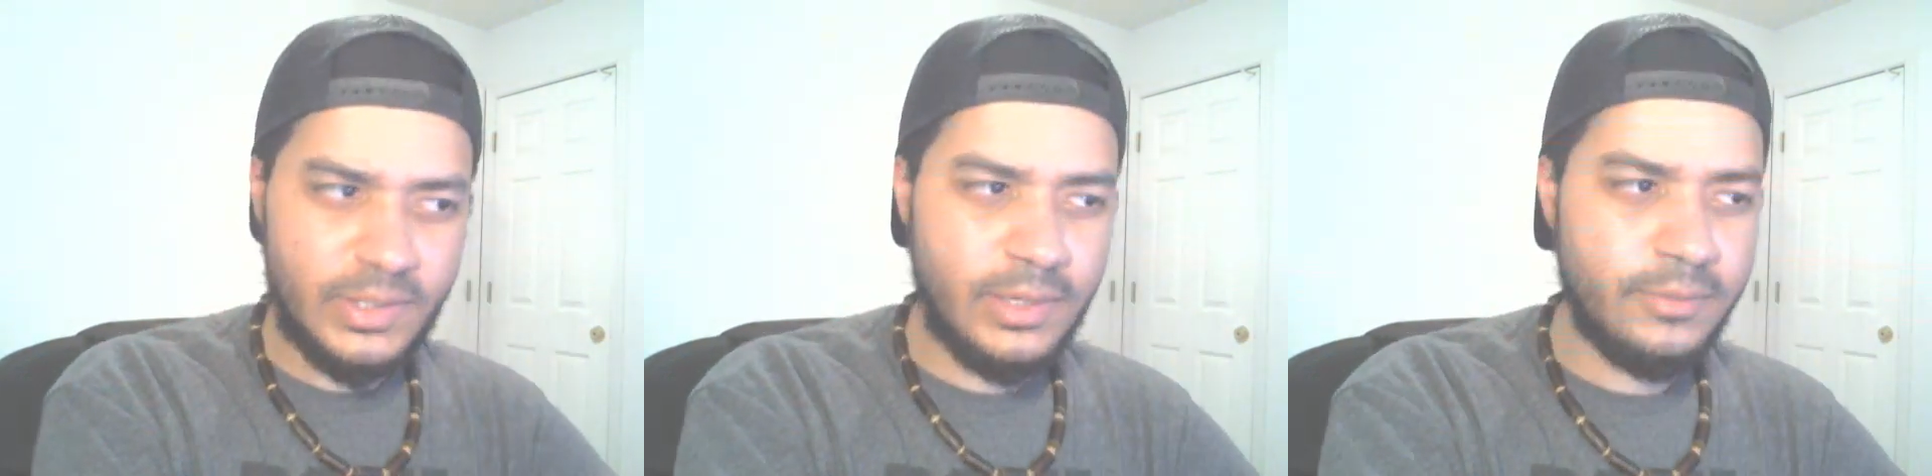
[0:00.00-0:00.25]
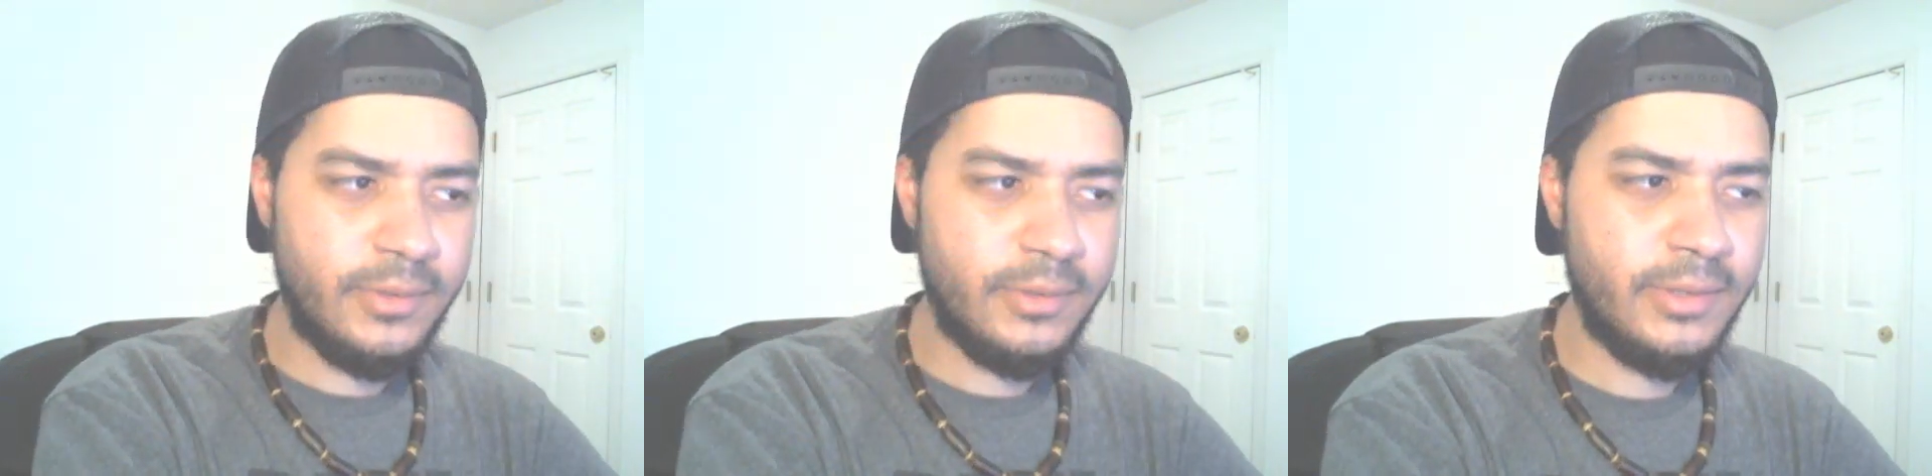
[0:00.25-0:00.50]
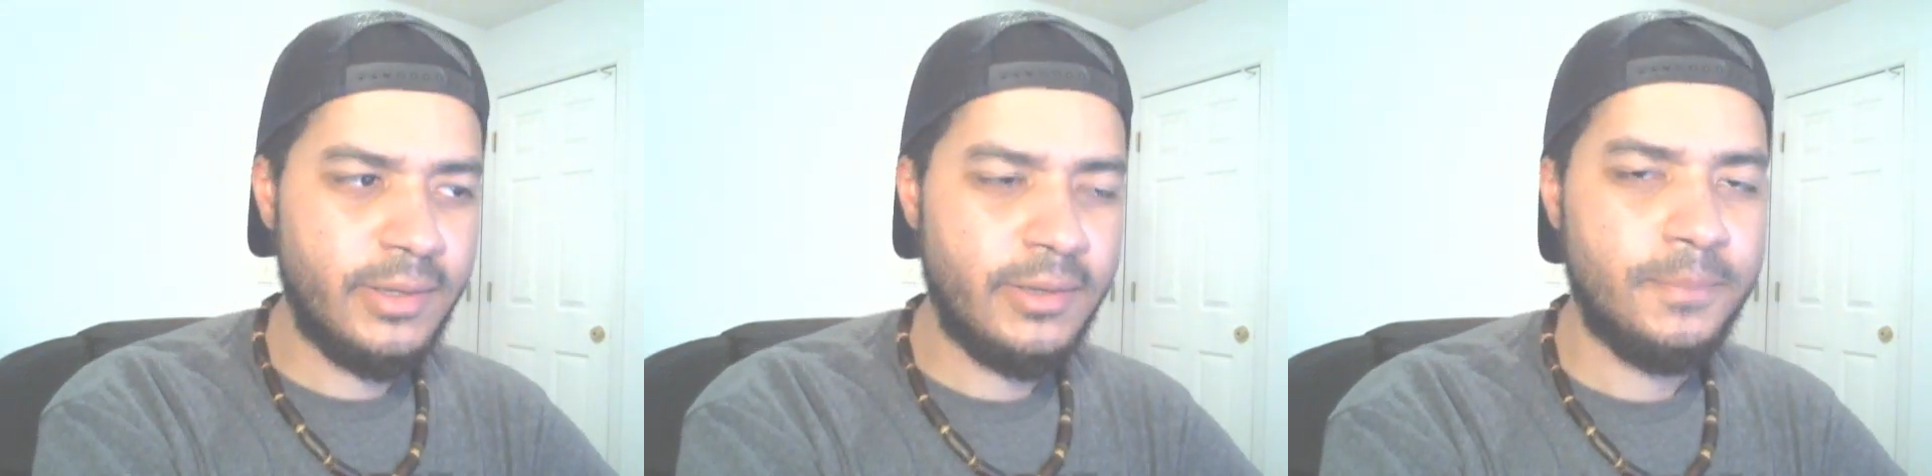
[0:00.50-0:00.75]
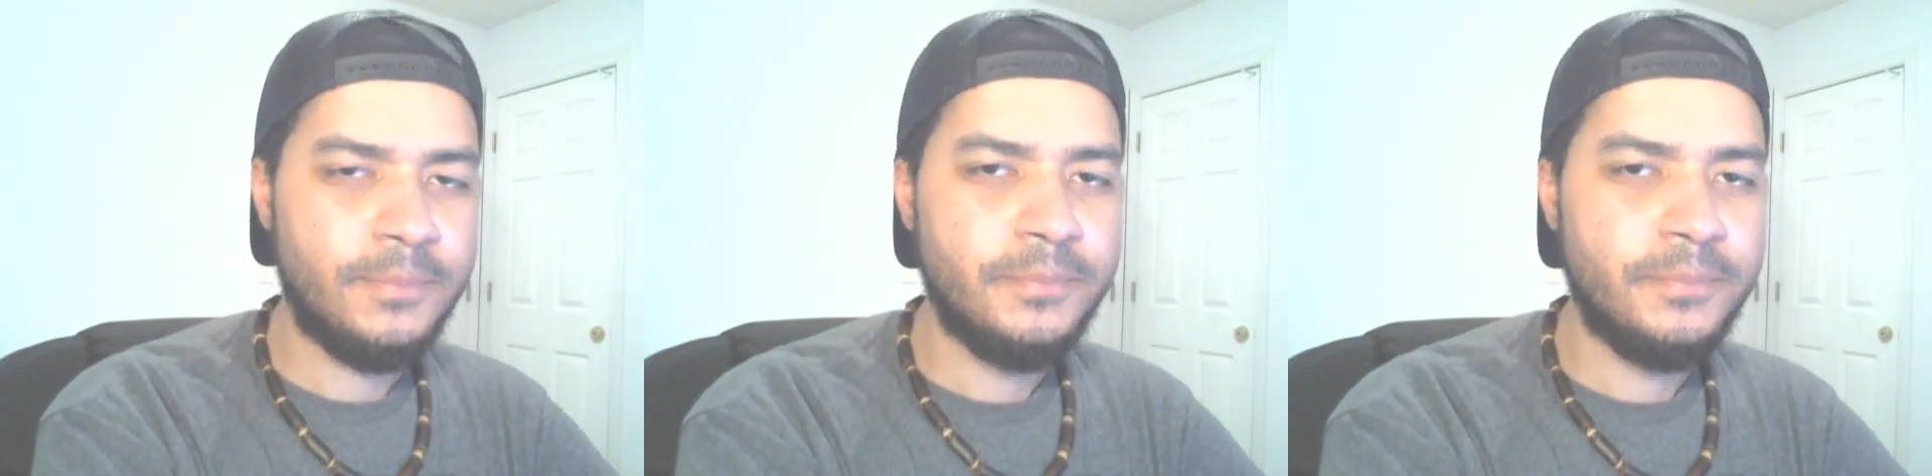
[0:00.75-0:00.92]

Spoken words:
I think that,